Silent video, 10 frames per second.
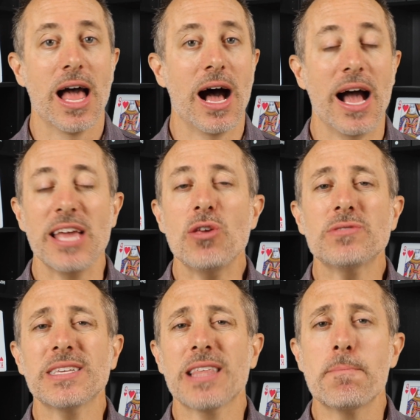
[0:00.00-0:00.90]
Uh, it
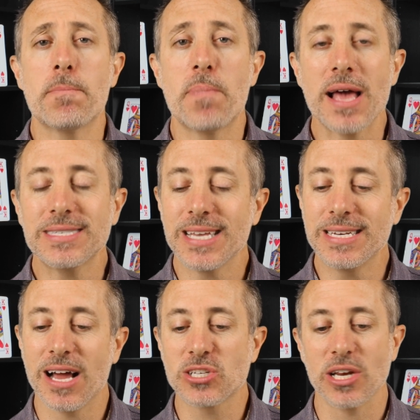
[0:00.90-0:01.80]
uses the best
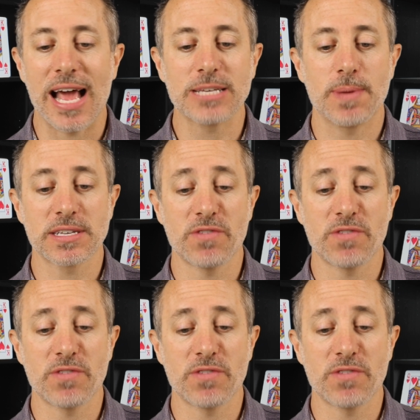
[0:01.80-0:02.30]
deduction aspects